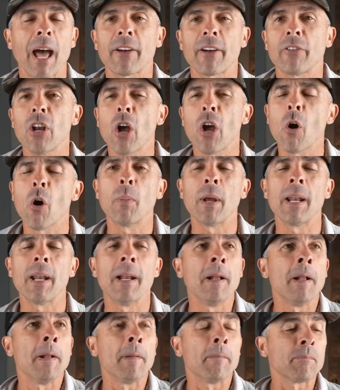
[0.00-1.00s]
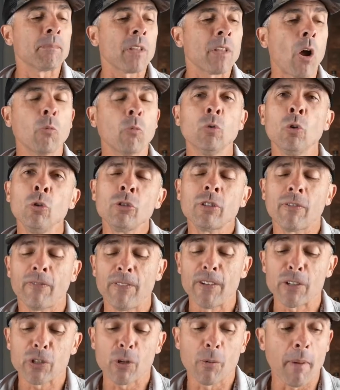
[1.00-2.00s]
I don't know. But a rules
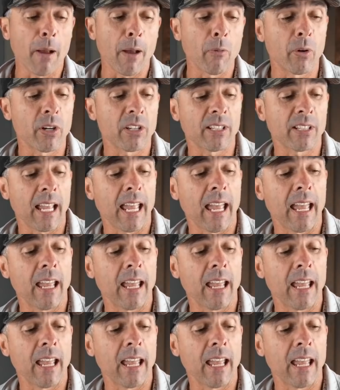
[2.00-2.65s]
official might want to say,